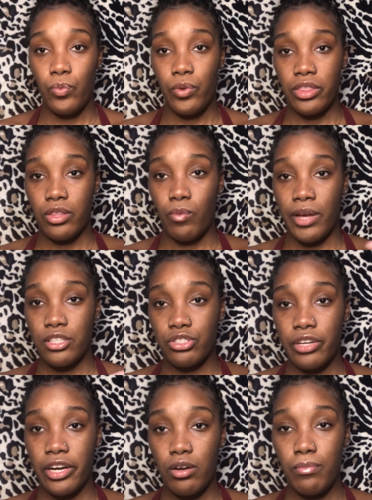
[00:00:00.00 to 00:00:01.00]
With the waist
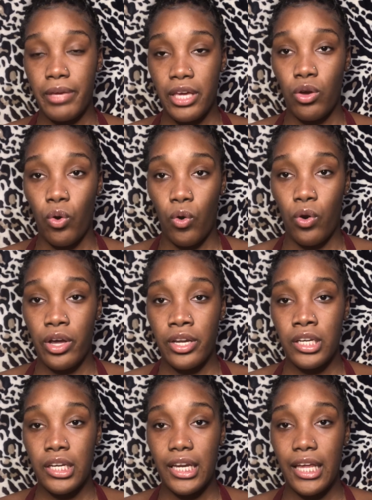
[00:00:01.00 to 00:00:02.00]
trainer being on,
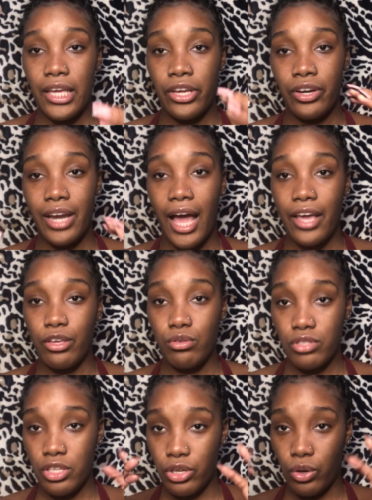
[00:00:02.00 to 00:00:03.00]
you're not
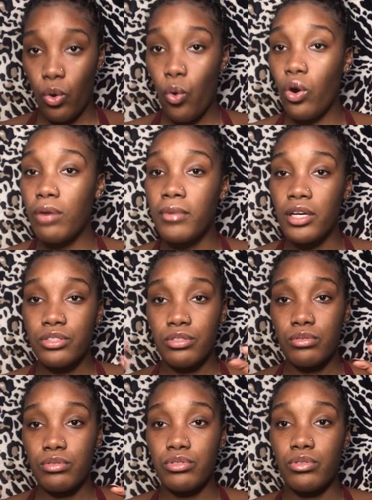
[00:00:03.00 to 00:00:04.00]
using your core
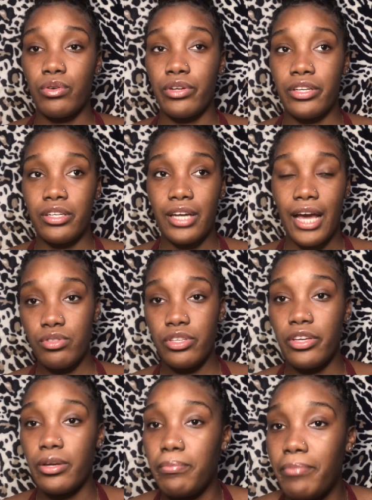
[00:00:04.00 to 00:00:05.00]
muscles or you're not in
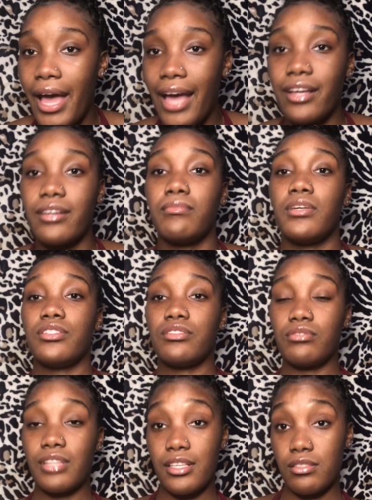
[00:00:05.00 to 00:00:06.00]
your back
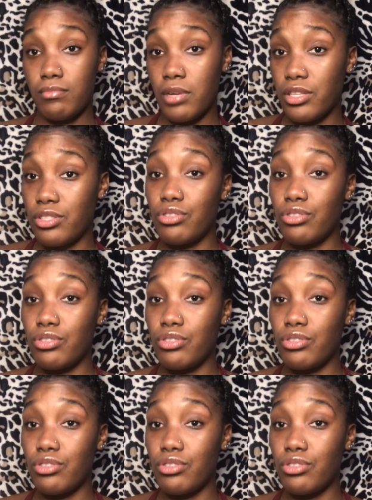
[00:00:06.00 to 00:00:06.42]
muscles as much.